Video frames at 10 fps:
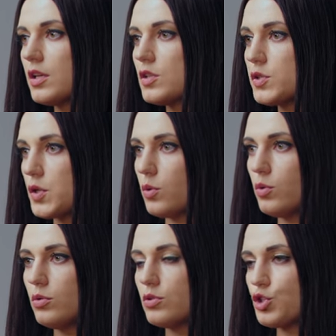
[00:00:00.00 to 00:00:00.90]
sole,
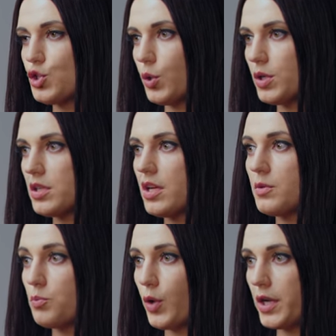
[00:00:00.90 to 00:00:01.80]
joint,
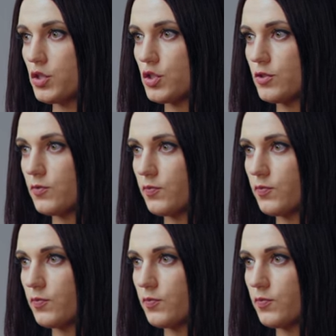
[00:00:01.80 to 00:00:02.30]
and branch.